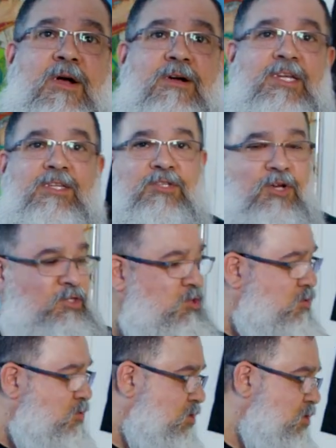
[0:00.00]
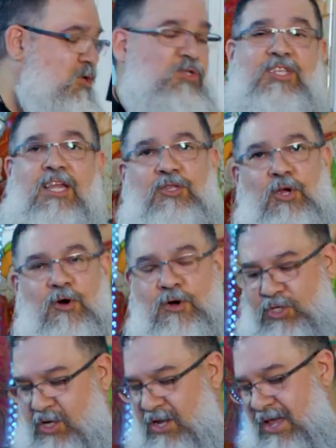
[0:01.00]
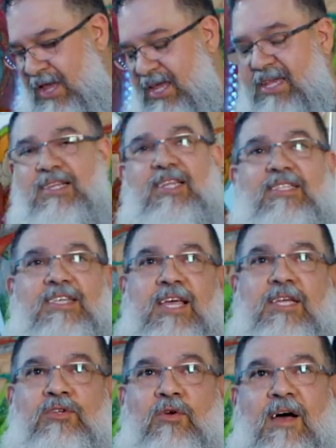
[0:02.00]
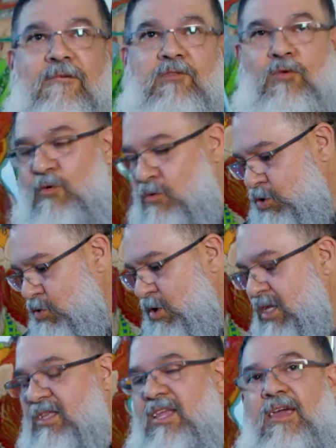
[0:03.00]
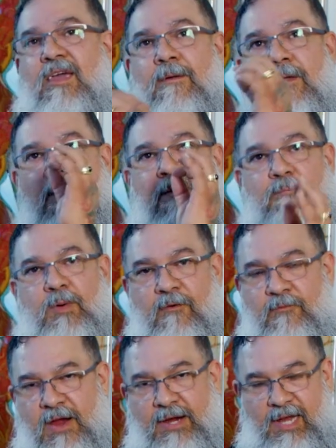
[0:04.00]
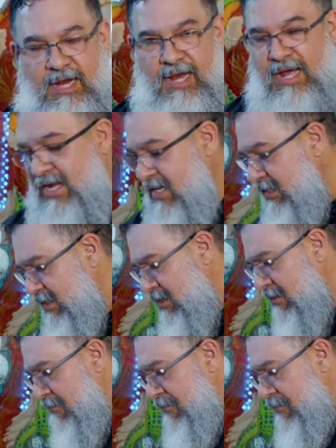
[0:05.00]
burning. Just you use the torch. In this case, you have to doing the perfectly lines